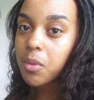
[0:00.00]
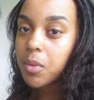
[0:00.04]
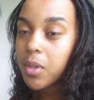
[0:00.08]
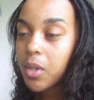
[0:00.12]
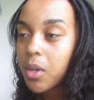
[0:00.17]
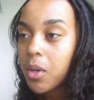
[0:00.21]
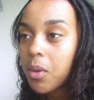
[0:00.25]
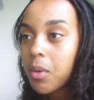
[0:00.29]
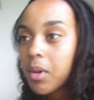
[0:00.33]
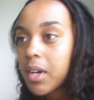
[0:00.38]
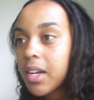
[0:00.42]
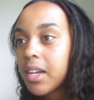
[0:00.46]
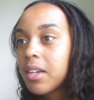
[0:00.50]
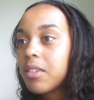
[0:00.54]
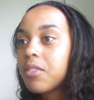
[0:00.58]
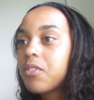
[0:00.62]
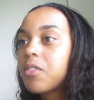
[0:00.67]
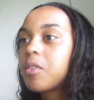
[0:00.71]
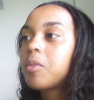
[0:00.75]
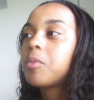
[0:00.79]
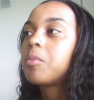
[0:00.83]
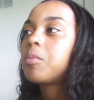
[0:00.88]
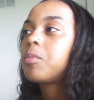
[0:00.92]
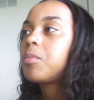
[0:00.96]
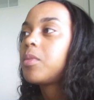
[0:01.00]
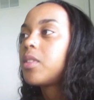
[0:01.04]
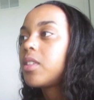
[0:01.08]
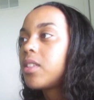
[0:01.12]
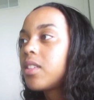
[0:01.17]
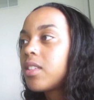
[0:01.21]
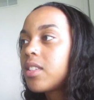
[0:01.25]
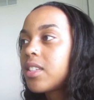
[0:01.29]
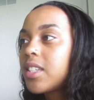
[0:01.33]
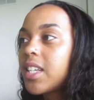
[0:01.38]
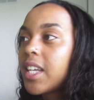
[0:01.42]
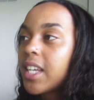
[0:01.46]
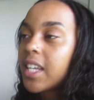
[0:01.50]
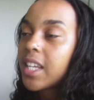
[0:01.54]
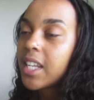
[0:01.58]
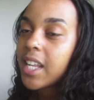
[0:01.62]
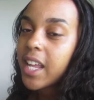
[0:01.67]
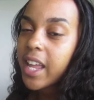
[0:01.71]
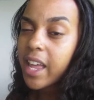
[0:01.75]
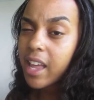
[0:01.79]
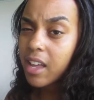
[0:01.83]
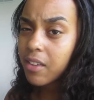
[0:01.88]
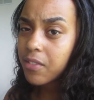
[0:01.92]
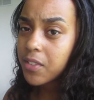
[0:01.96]
would go up from taking
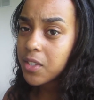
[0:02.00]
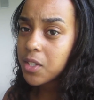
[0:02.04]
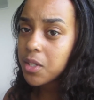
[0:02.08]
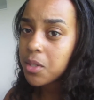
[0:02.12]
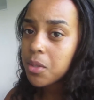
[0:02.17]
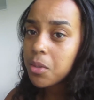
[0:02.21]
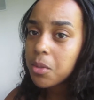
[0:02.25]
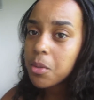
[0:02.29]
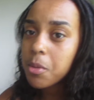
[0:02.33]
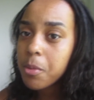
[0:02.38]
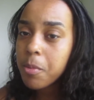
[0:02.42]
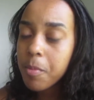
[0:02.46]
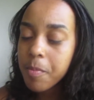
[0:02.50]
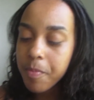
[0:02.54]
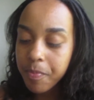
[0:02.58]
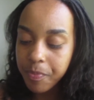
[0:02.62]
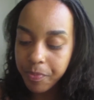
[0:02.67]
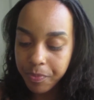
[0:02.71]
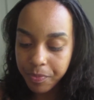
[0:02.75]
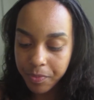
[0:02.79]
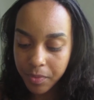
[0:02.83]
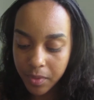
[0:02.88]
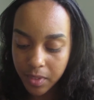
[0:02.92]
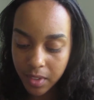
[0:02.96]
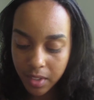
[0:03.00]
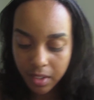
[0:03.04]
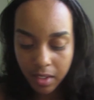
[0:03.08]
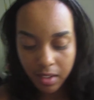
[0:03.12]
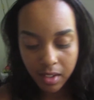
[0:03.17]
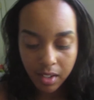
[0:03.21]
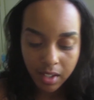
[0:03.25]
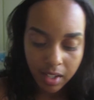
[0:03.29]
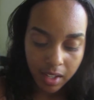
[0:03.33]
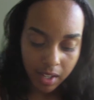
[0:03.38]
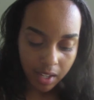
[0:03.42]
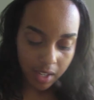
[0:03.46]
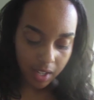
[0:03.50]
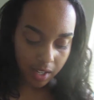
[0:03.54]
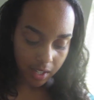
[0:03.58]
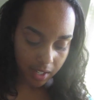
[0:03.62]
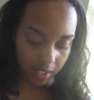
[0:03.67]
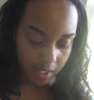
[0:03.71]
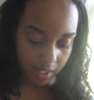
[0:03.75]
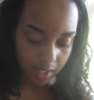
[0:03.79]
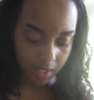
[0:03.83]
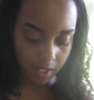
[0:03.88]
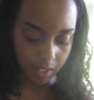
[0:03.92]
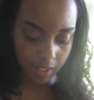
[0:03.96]
half a tube.
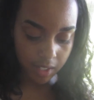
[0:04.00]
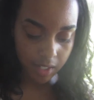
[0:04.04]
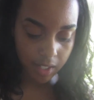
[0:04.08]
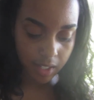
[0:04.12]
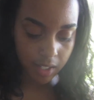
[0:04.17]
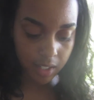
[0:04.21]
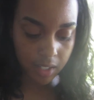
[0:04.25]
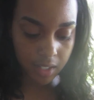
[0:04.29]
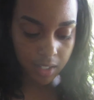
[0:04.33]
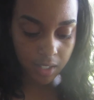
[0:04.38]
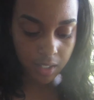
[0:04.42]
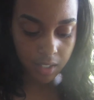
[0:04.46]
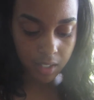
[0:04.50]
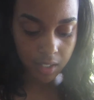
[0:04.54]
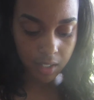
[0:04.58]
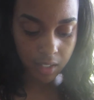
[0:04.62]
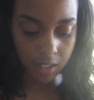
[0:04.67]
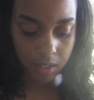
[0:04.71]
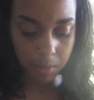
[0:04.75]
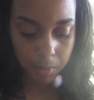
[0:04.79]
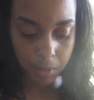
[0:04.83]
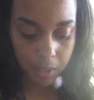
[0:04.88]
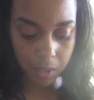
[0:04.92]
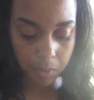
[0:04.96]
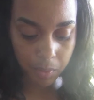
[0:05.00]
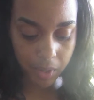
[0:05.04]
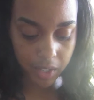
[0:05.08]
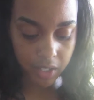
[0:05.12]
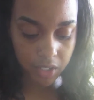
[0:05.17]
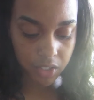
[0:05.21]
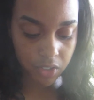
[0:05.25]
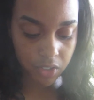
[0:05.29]
And then, Pearly, why you